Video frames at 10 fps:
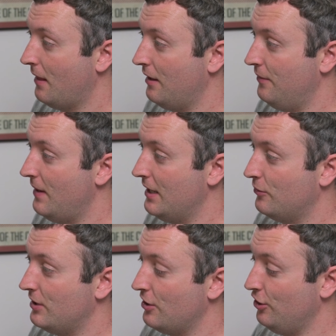In fact,
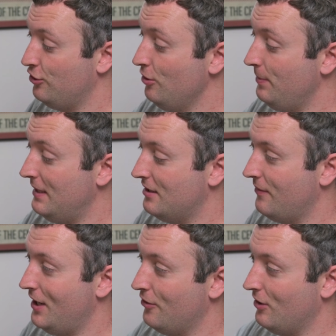there's actually two pieces of
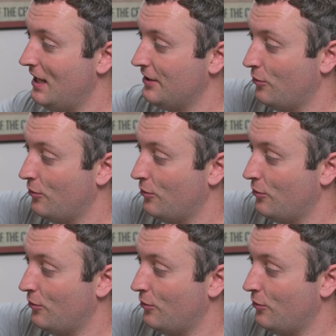A&R glass.